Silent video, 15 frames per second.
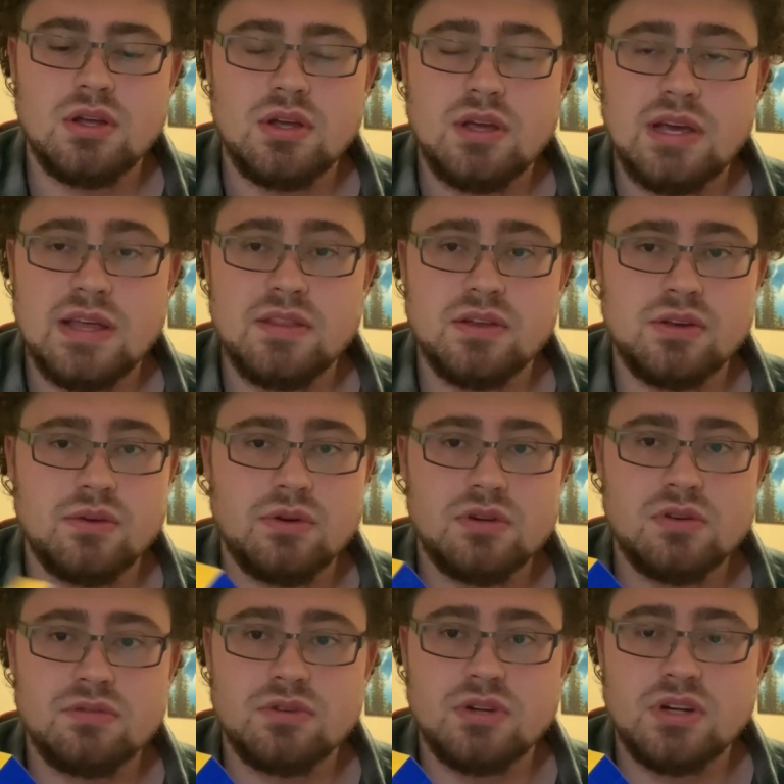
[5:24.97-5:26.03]
and then going
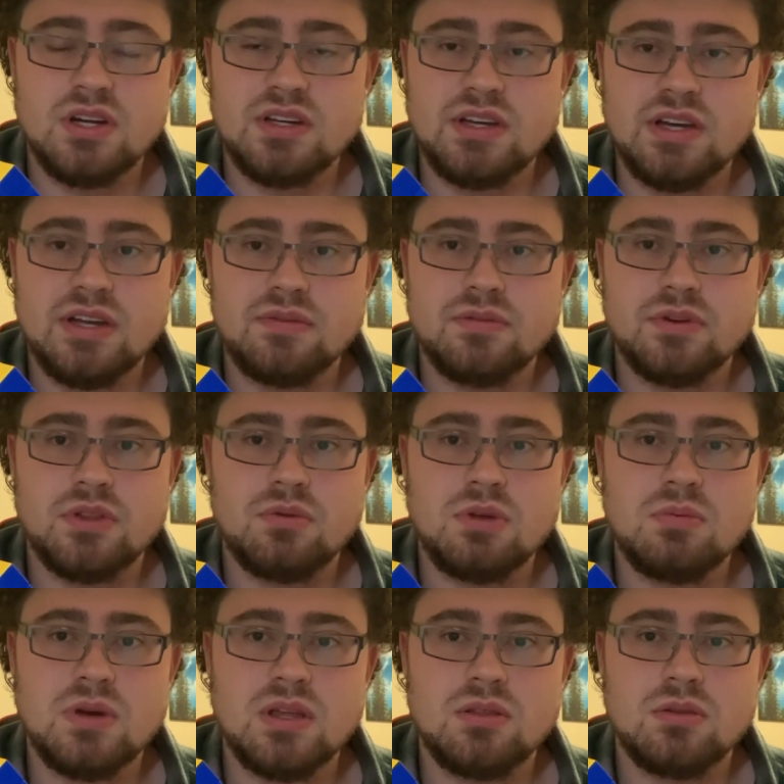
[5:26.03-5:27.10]
over a guide for
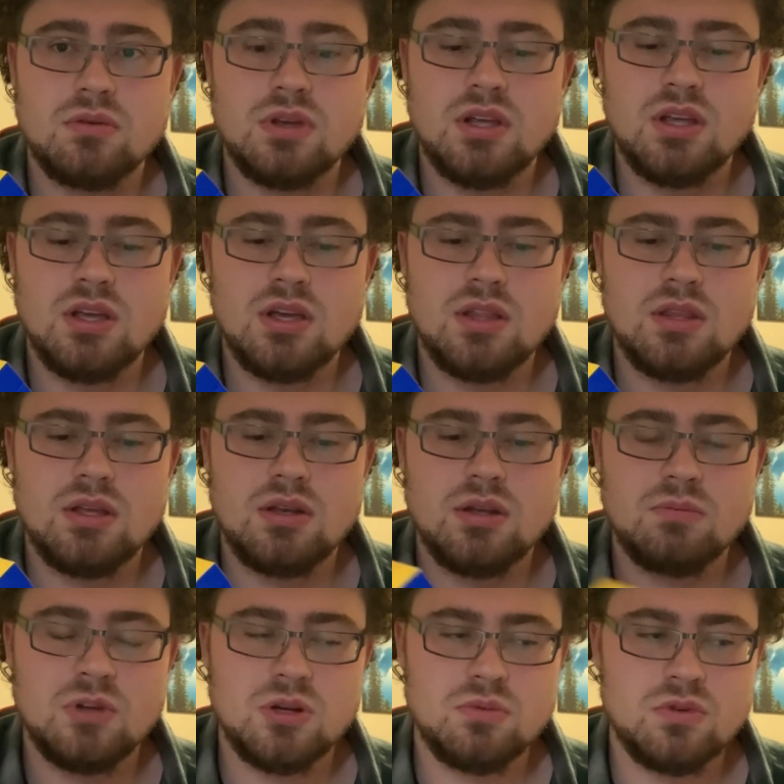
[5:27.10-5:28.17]
3x3, and then I'm
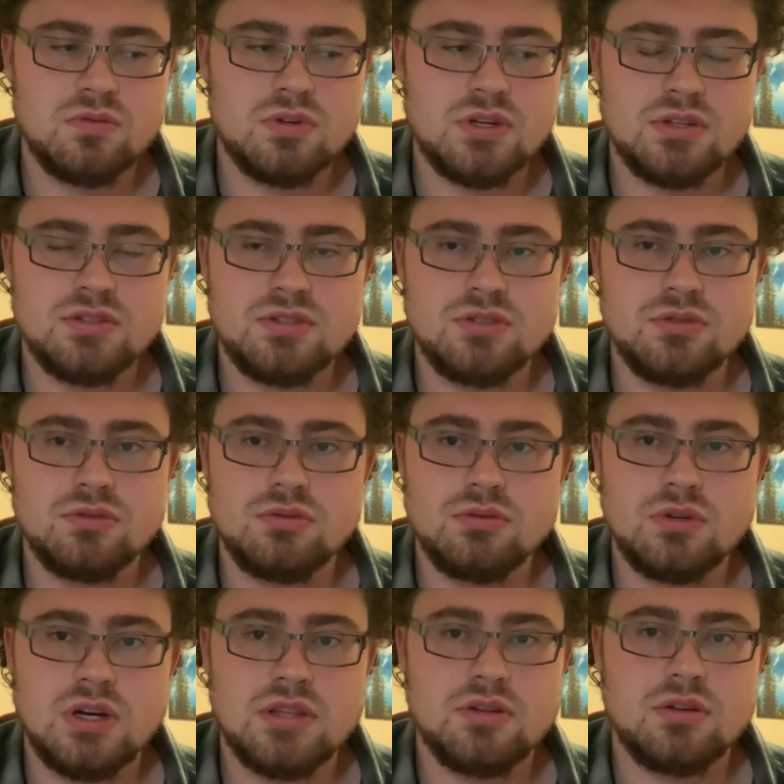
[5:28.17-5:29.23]
going to move on to
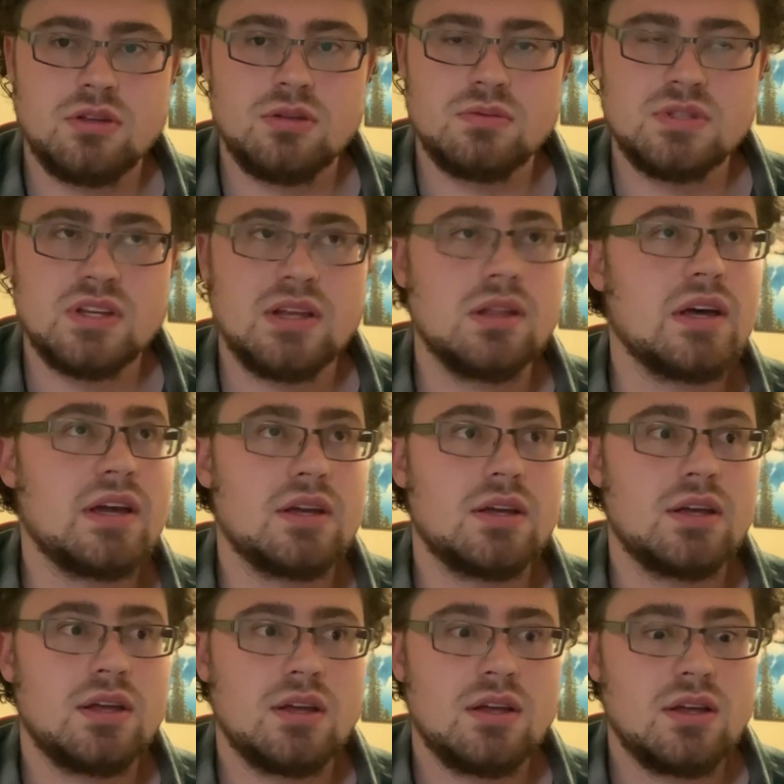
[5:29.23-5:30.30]
other cubes that I like.
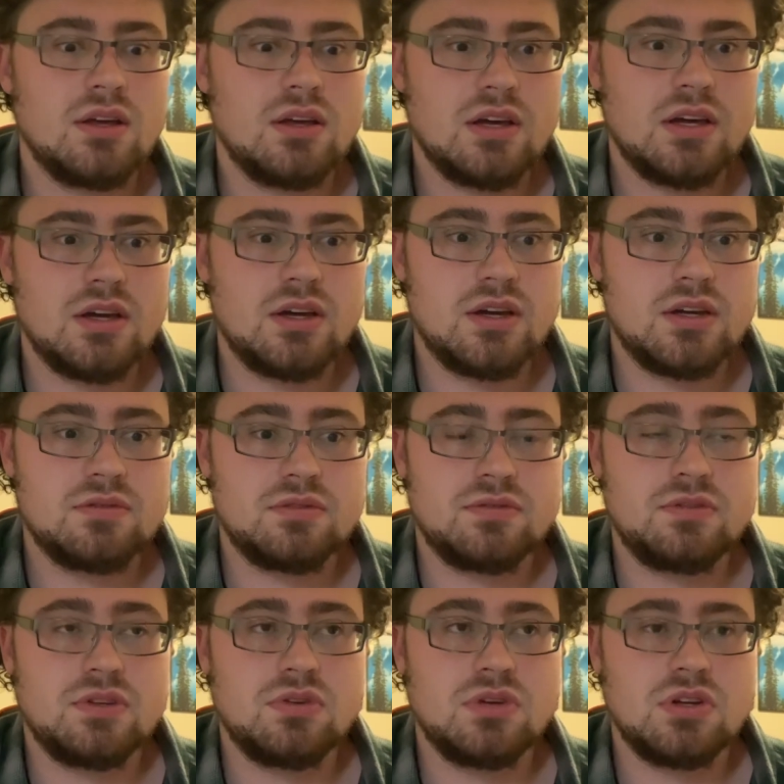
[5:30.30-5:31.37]
I have a
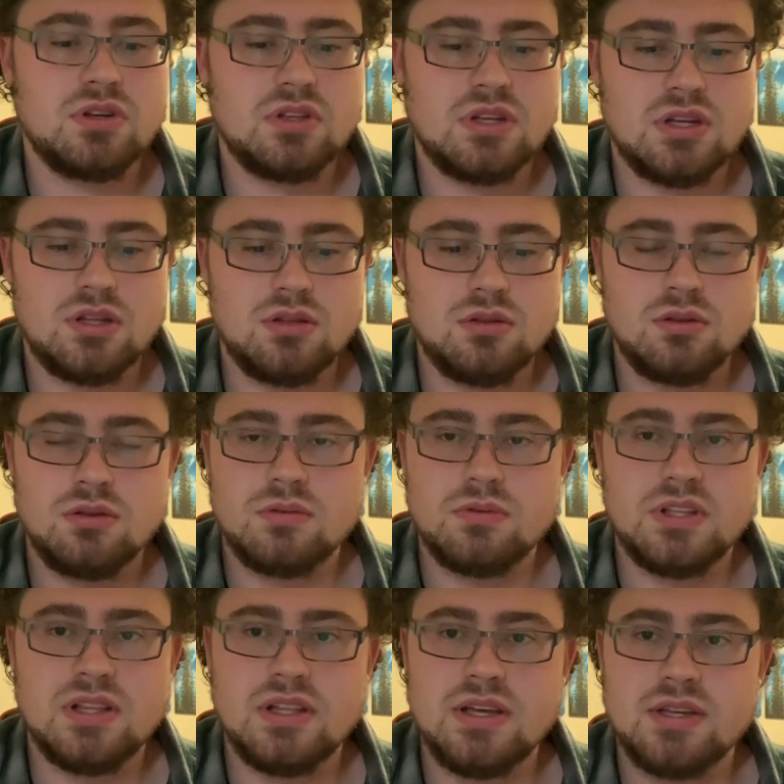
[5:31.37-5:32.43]
few here that I really
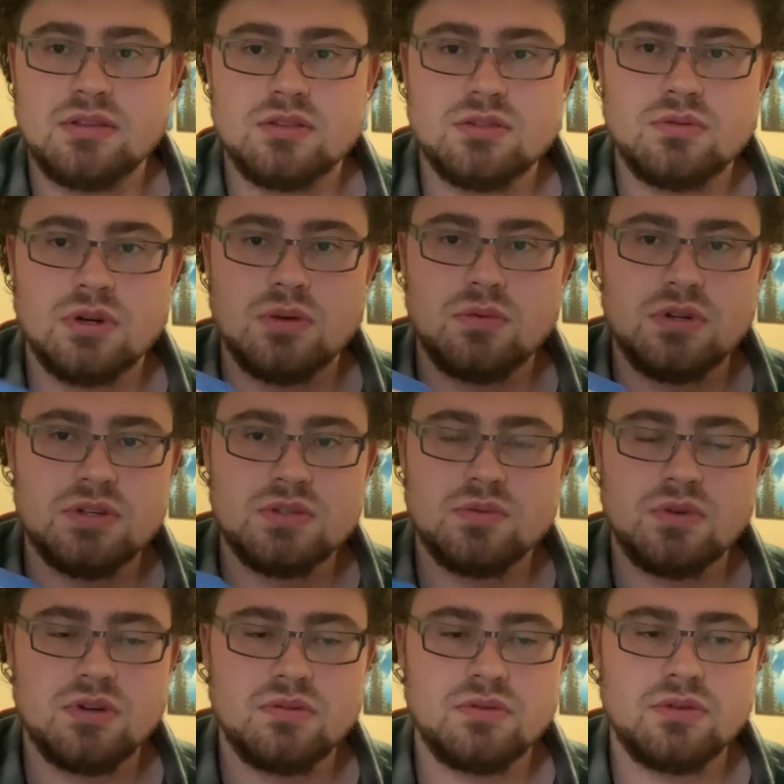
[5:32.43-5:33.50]
like. The square one is
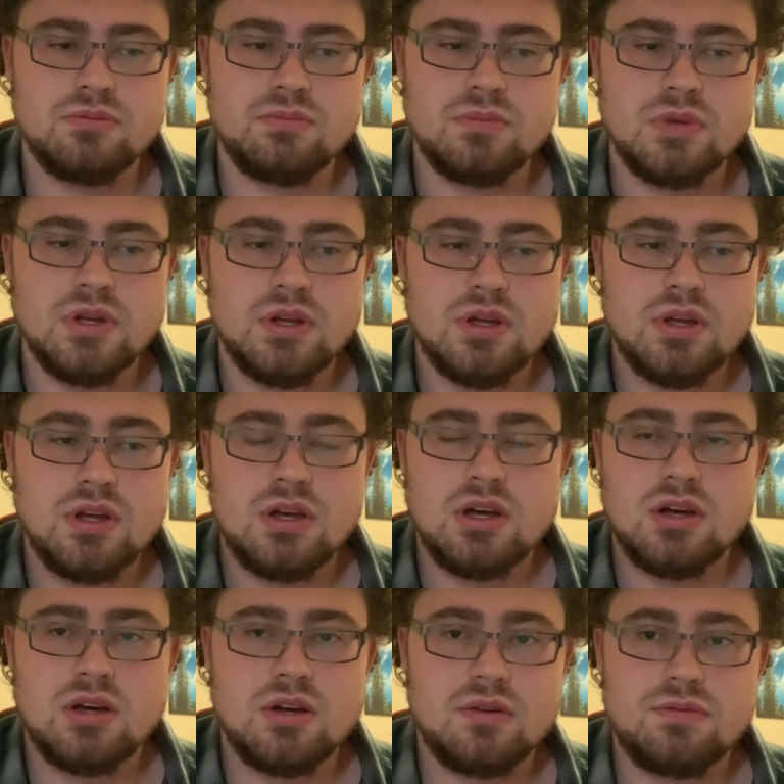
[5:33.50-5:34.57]
one of them,
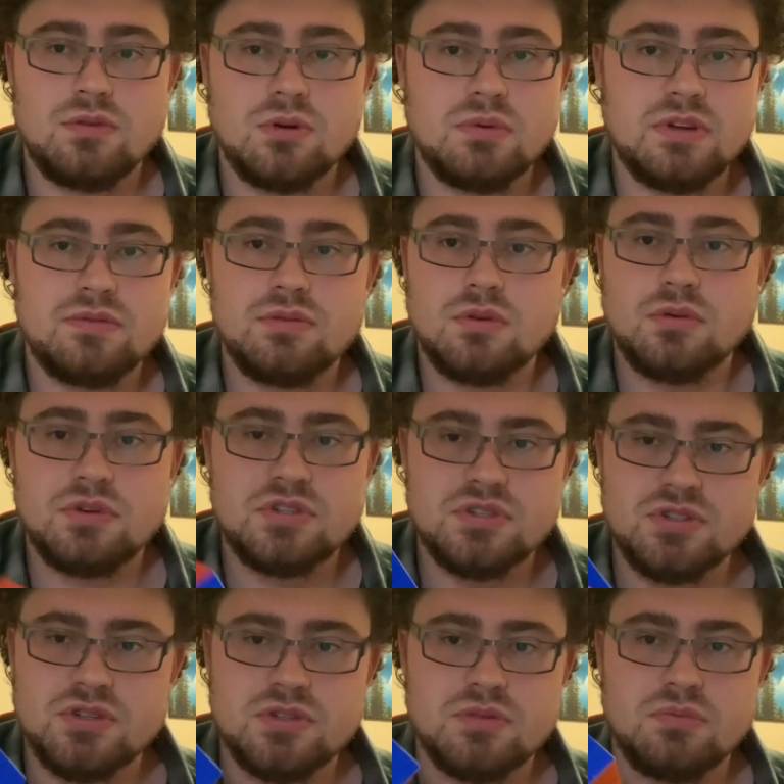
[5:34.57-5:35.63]
a 4x4, which is
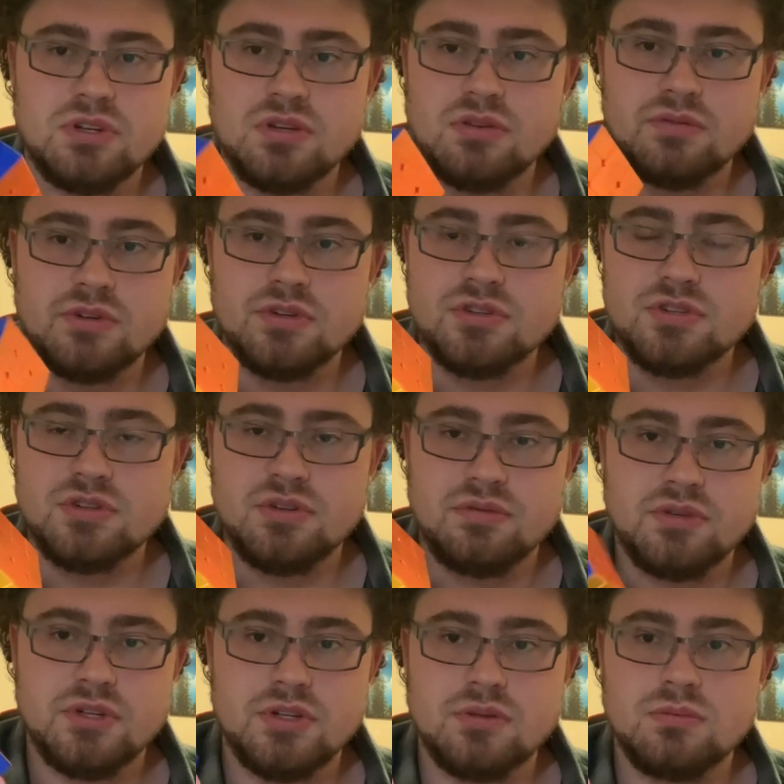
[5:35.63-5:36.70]
just a bigger version of
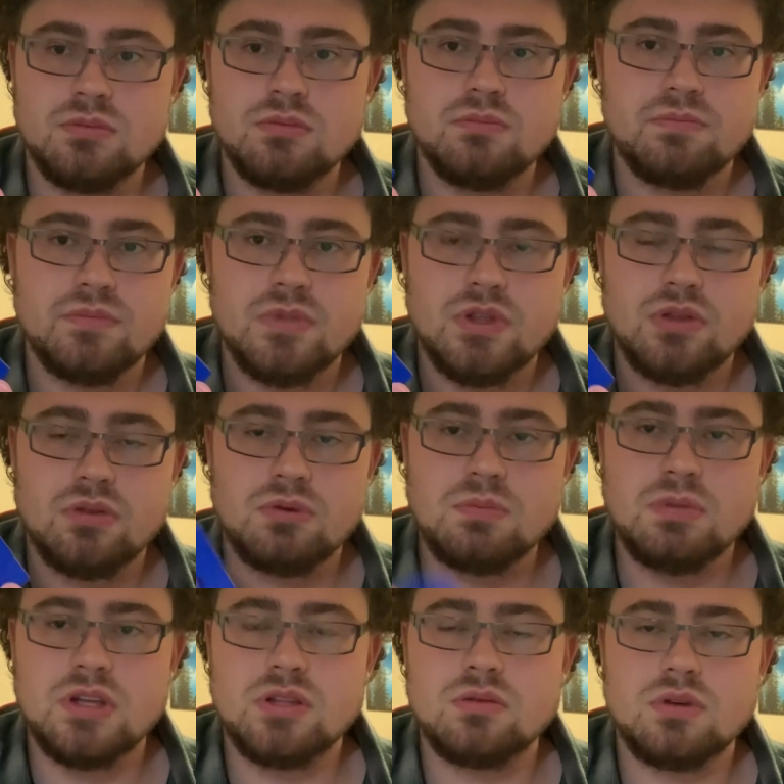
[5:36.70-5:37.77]
a
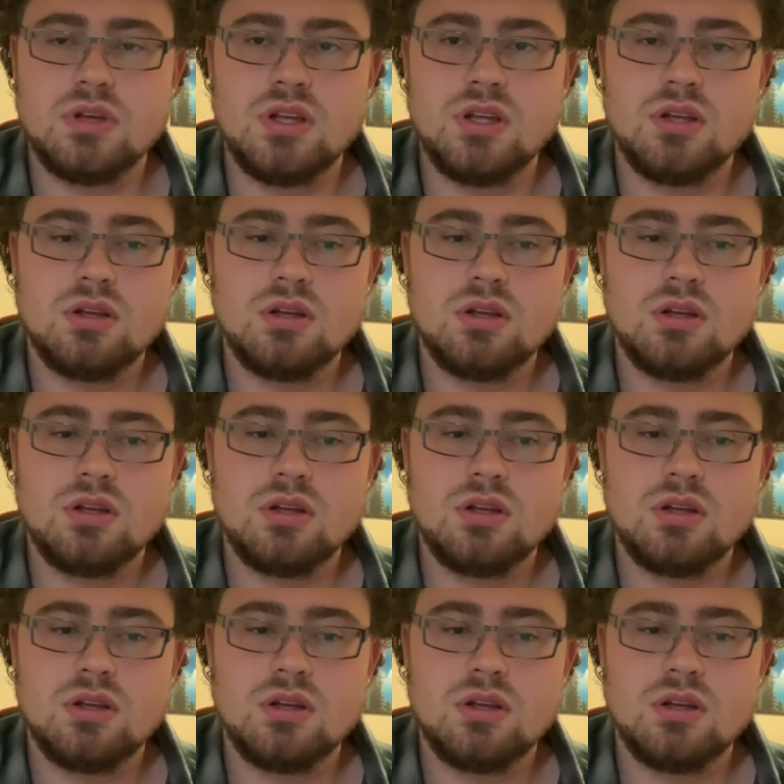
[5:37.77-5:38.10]
3x3,